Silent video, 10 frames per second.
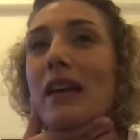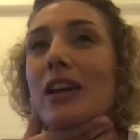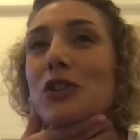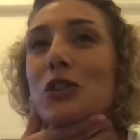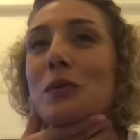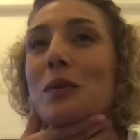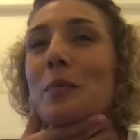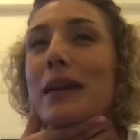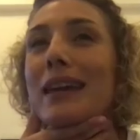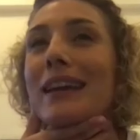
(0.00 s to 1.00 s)
Could you
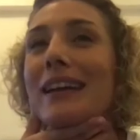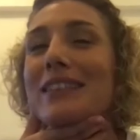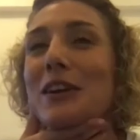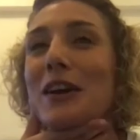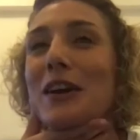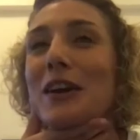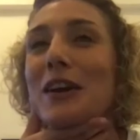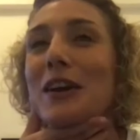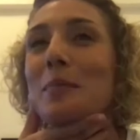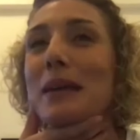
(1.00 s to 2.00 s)
repeat
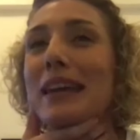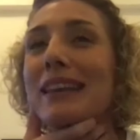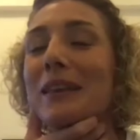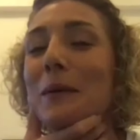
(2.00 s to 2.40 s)
the